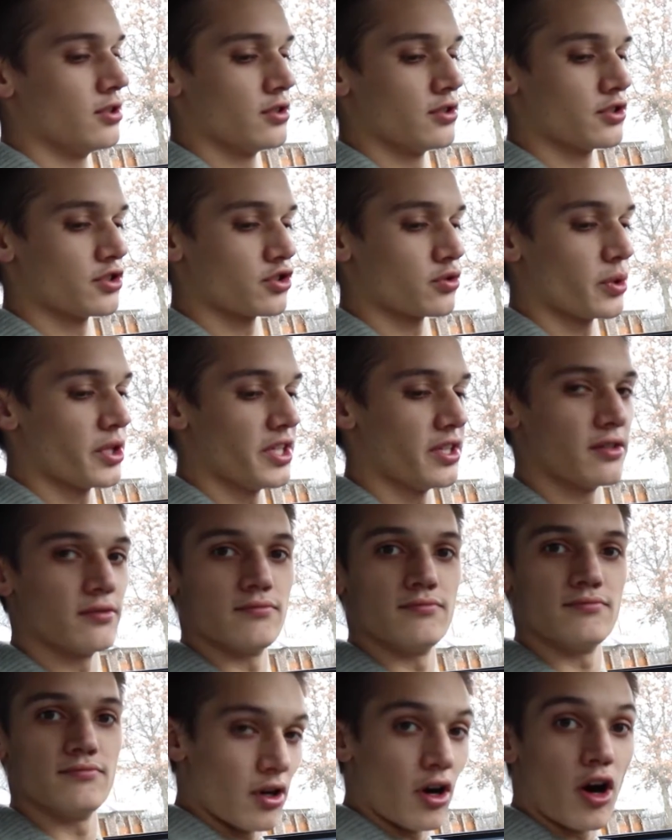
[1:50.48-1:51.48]
Sweet.
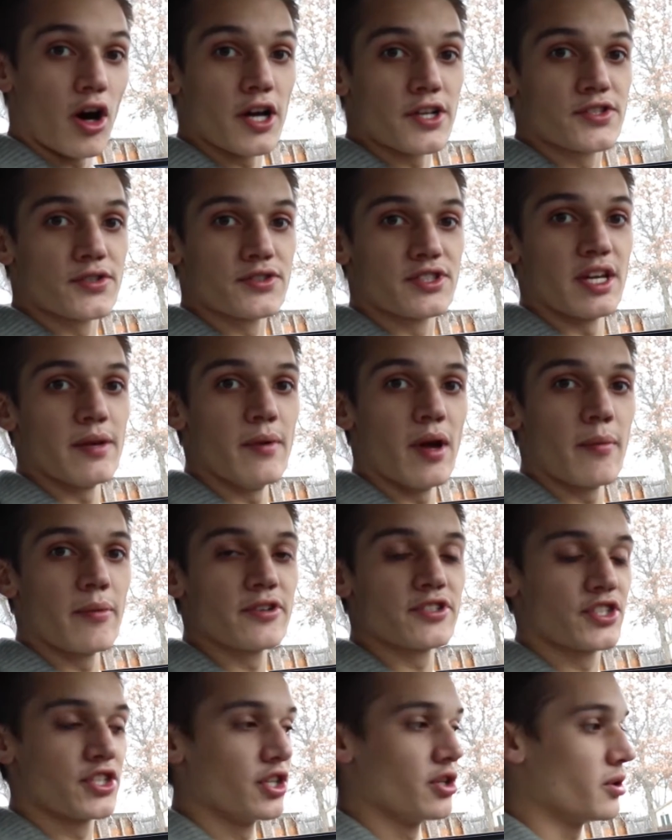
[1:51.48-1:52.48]
Alright, so tip
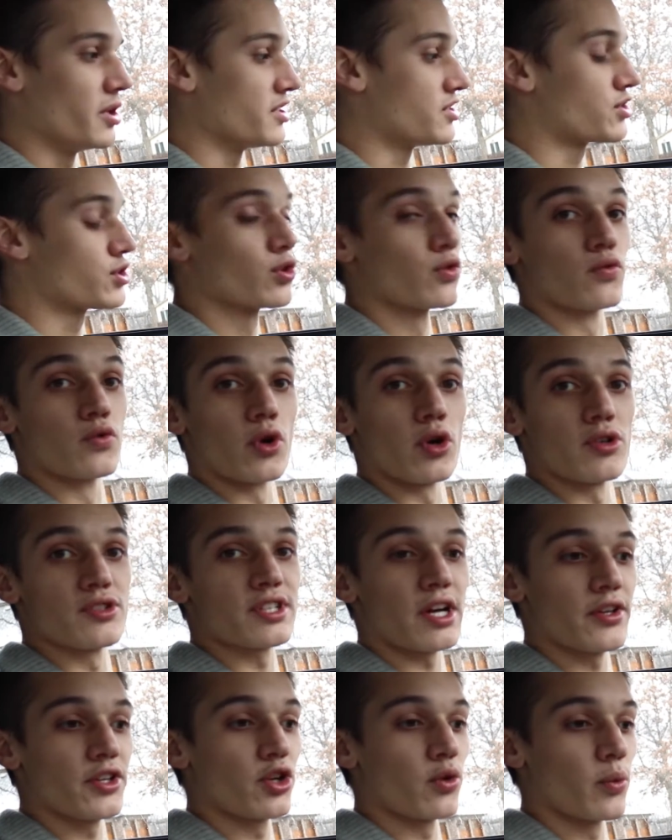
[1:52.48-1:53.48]
number 2 is to roll
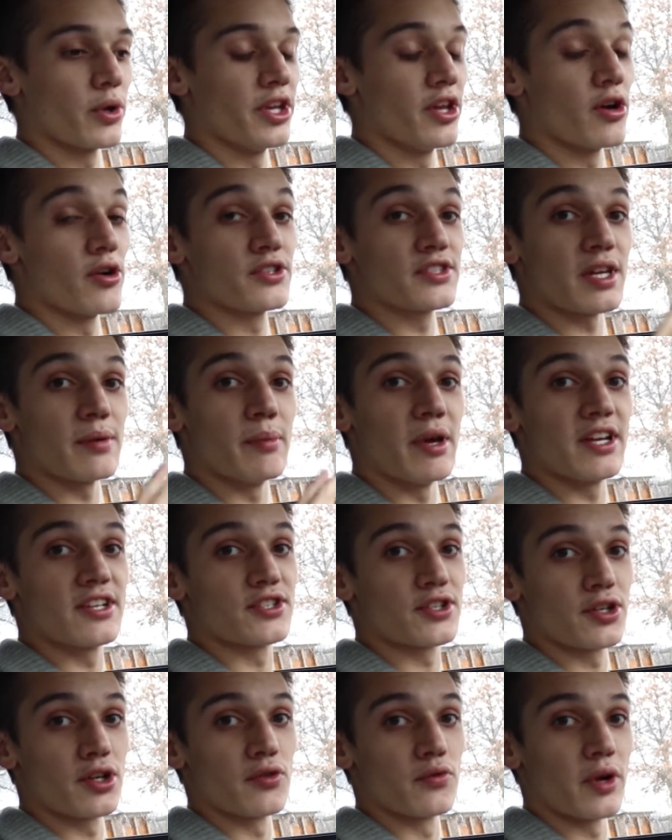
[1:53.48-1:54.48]
down your windows and make
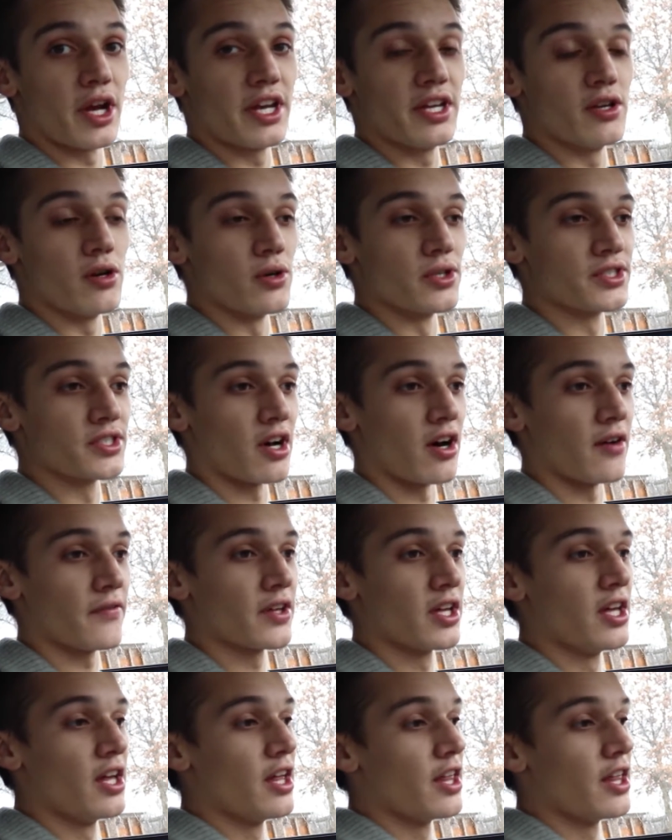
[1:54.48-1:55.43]
sure your radio is off.